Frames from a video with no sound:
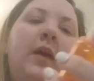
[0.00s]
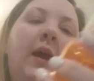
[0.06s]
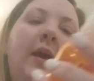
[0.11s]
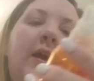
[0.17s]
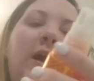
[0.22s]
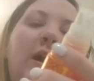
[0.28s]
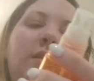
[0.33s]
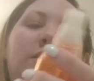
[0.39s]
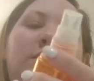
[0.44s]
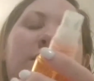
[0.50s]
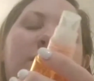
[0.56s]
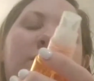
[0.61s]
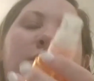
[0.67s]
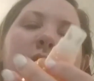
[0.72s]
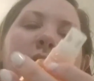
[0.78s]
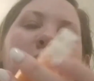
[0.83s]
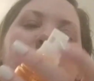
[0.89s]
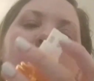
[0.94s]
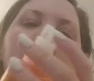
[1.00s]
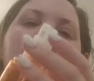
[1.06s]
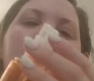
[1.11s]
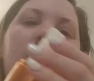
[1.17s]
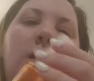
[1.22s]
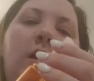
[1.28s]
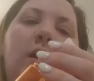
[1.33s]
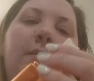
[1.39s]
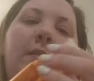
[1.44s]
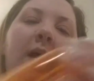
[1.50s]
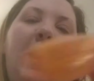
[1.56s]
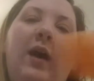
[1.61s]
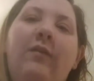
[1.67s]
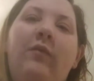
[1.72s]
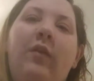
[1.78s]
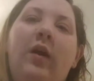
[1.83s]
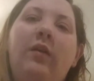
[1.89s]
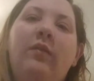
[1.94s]
I got this when it was
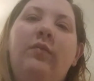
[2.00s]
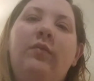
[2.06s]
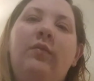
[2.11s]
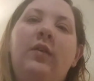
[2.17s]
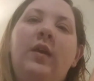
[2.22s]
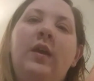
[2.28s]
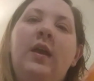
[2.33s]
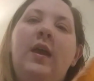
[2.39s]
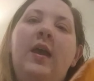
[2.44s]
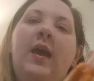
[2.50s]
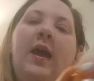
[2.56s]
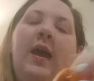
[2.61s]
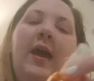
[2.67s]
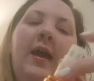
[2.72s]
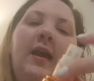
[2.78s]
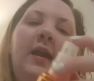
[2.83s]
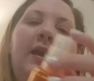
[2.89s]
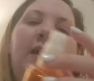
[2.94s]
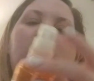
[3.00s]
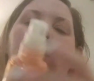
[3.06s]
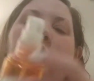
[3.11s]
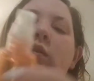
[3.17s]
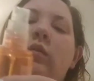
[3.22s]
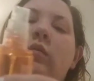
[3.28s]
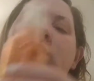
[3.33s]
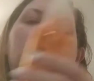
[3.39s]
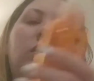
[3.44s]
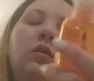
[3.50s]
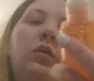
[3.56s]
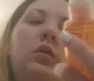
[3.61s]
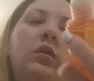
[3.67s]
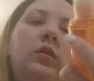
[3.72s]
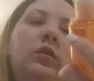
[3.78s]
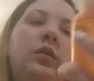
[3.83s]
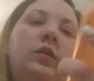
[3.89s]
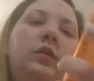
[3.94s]
half off at a
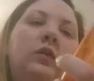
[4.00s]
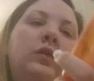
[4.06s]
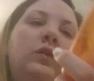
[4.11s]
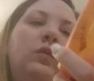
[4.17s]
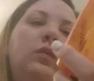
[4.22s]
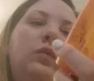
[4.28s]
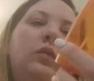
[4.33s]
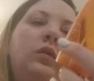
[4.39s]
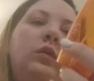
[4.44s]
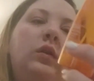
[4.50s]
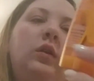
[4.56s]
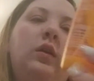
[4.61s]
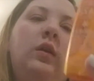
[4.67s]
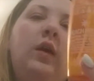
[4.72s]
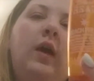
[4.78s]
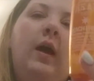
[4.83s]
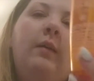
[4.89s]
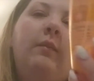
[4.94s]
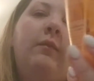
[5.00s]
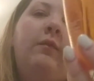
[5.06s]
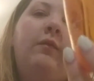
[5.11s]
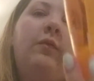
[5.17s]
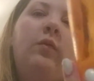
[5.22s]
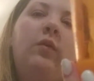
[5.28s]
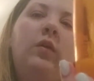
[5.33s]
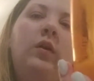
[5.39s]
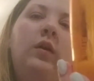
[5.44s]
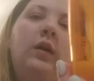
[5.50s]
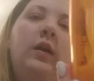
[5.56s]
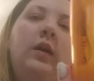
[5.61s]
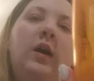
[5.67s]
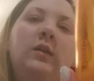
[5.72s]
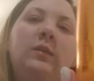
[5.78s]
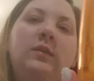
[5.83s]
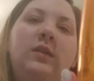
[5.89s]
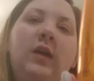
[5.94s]
local school for
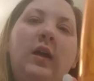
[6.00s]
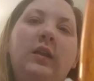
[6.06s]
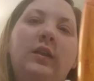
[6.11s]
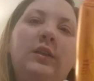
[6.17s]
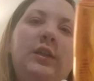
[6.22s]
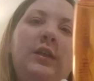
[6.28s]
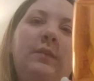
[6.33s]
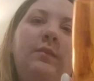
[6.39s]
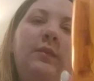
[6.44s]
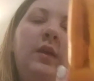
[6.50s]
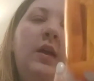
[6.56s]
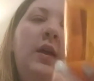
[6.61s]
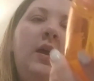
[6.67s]
cosmetology.